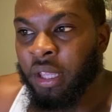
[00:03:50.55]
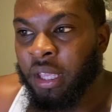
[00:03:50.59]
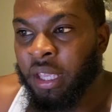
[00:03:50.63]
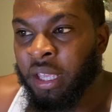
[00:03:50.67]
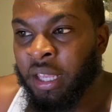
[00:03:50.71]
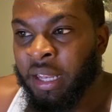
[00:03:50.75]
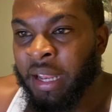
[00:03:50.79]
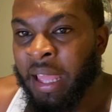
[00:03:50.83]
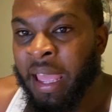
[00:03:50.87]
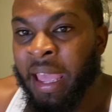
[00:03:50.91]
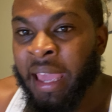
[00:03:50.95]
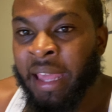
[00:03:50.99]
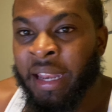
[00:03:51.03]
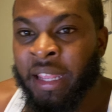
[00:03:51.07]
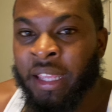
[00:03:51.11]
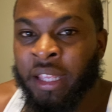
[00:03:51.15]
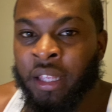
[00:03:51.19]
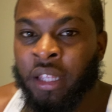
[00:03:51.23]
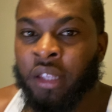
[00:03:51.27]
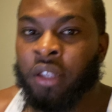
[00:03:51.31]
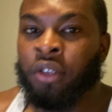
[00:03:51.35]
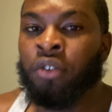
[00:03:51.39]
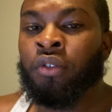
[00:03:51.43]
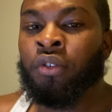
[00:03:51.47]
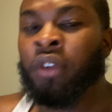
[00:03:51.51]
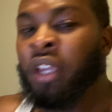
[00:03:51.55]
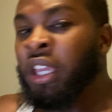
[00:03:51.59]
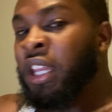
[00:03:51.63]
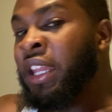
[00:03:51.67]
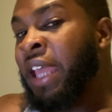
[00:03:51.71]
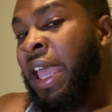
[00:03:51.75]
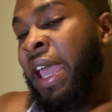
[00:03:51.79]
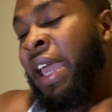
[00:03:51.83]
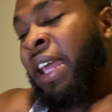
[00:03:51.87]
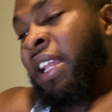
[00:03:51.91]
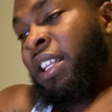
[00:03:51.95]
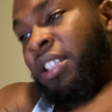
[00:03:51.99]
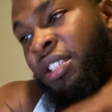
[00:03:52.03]
and add it. You can either
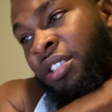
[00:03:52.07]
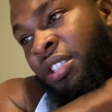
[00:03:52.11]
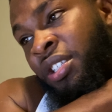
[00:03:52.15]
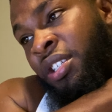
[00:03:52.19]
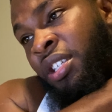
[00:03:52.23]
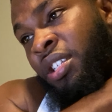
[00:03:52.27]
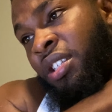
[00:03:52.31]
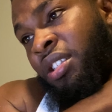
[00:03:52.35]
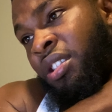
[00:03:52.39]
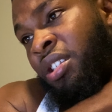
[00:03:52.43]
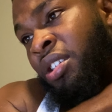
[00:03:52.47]
add it to,